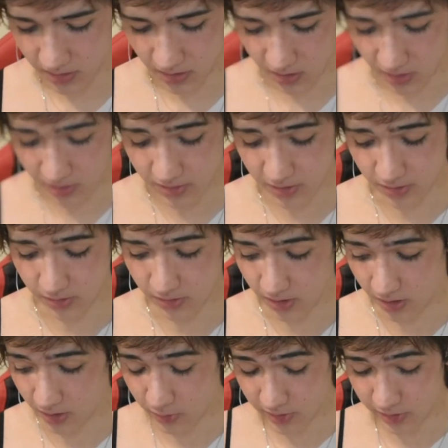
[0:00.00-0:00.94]
Also,
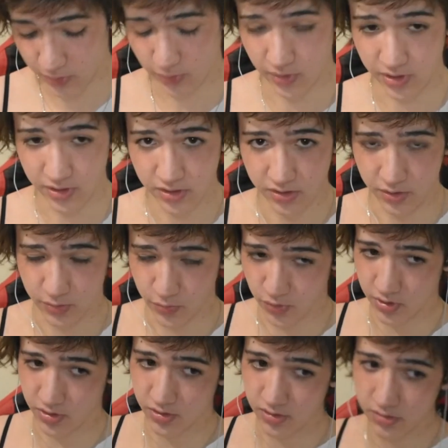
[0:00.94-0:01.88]
always wash your
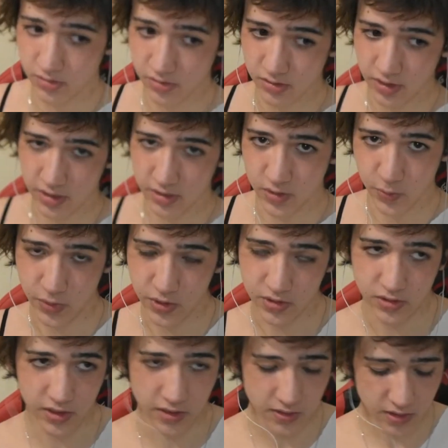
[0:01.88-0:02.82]
brushes and
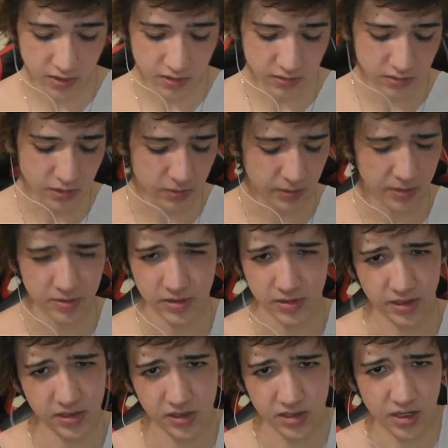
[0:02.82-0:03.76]
sponges at the end. You
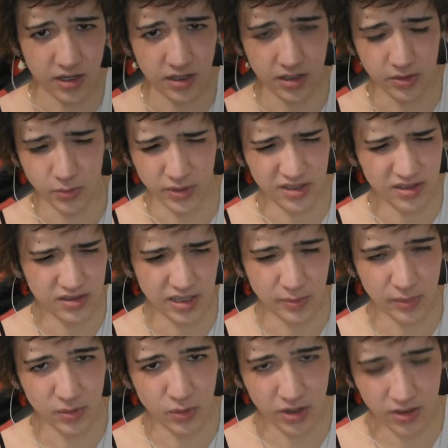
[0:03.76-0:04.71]
literally just gotta rinse them
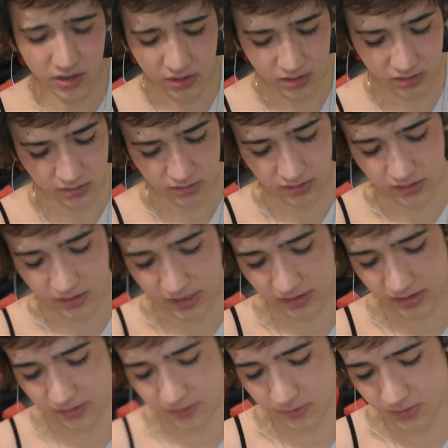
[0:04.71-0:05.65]
in water and
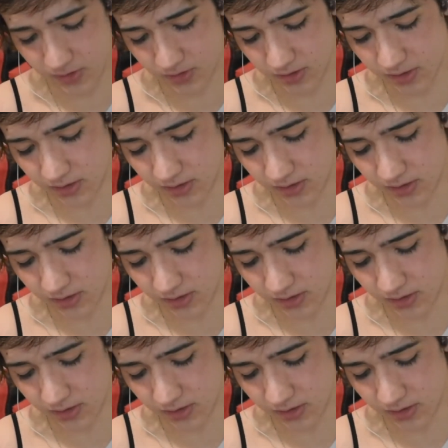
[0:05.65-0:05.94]
leave them to dry.